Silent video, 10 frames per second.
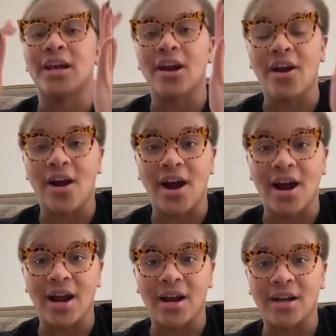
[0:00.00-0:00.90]
there
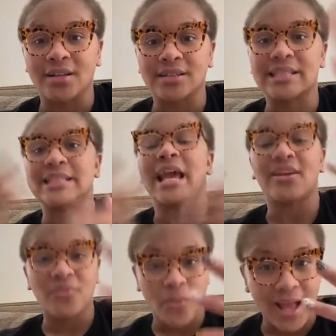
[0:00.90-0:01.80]
are
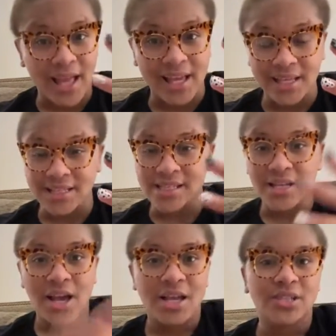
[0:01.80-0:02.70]
safe ways
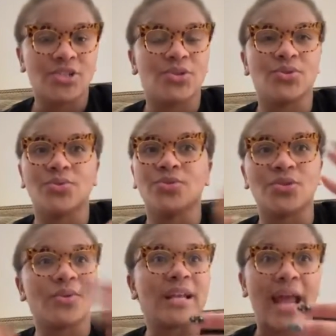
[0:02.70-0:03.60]
to
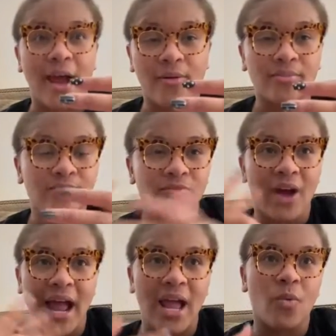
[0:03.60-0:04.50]
do it now,
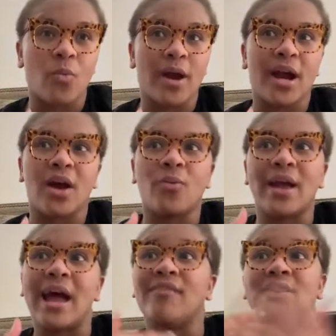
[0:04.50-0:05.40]
right? Where
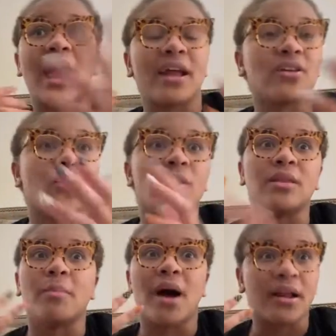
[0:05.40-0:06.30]
we have lightener
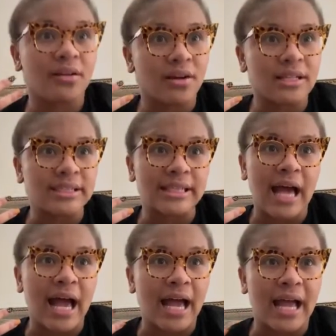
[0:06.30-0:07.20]
with bonder
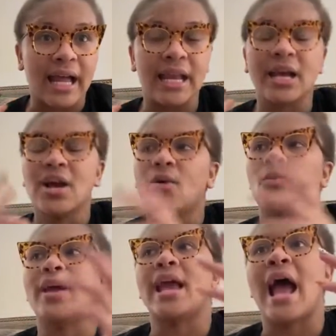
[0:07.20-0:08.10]
inside.
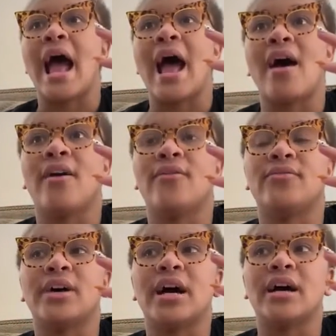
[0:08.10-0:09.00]
We
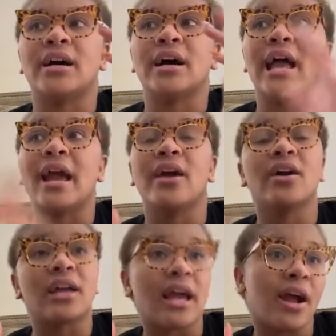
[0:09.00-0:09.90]
have
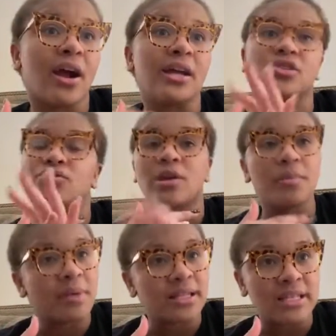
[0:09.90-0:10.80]
hair care and
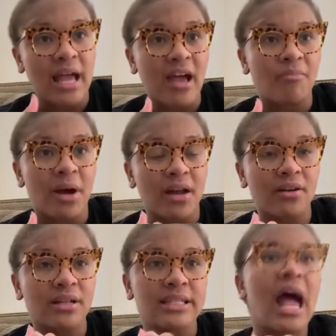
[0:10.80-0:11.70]
treatments that have
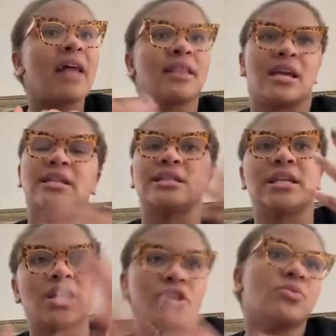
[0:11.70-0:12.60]
bonder inside that
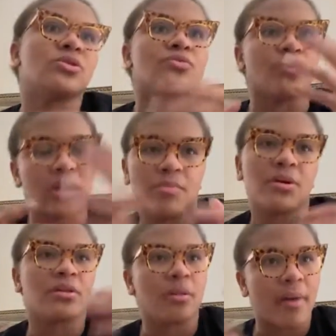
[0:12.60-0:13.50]
continue to
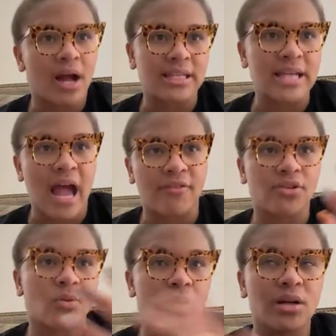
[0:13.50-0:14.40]
rebuild the bonds
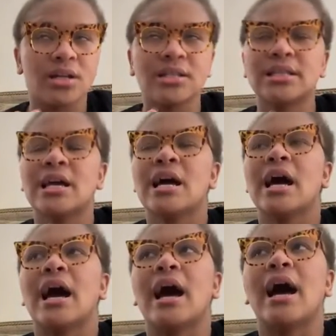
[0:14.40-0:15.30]
afterwards.
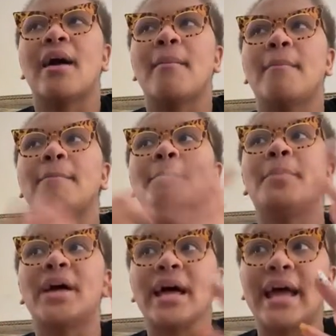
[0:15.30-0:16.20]

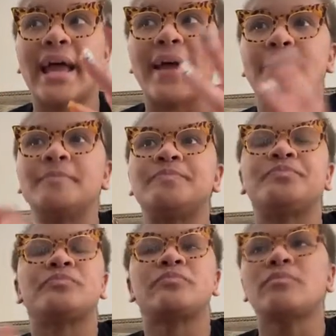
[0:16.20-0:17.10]
But
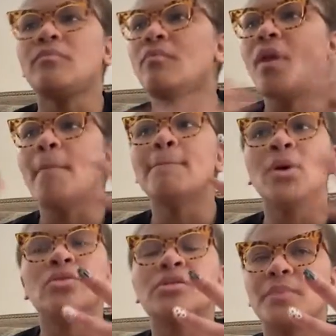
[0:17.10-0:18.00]

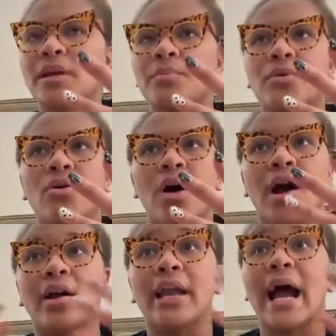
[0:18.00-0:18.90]
most people
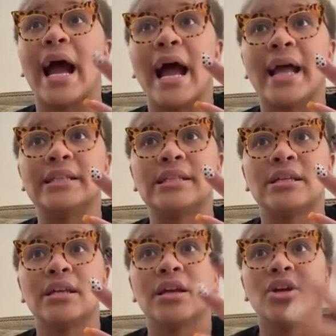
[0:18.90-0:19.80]
are
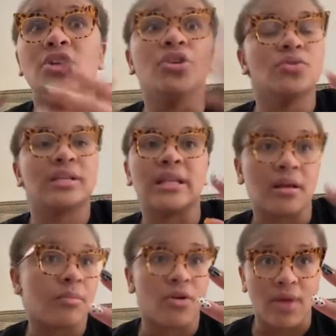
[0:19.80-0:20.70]
not using
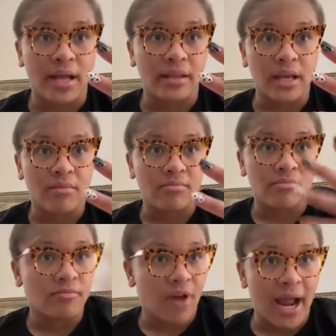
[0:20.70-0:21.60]
them correctly,
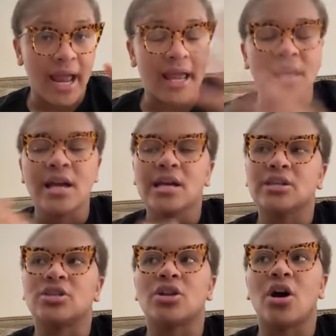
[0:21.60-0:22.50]
right?
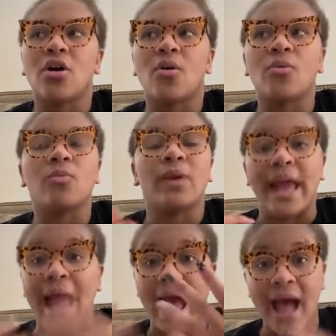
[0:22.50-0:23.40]
So we
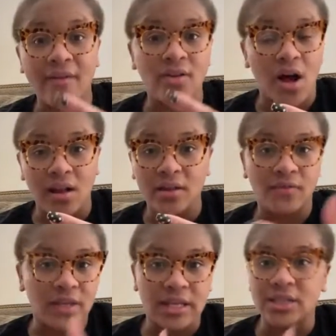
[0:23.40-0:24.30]
have all
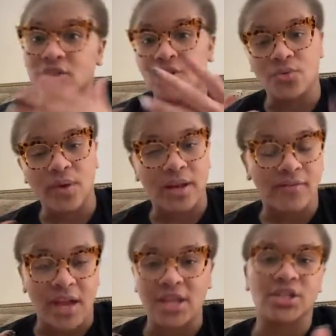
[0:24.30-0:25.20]
of this new
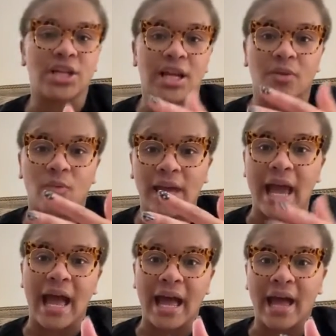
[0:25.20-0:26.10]
innovation, and we
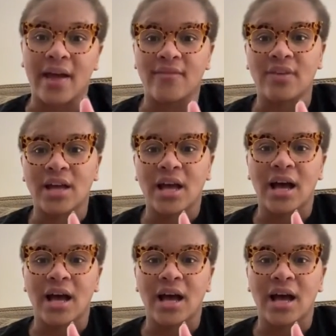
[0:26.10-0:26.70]
have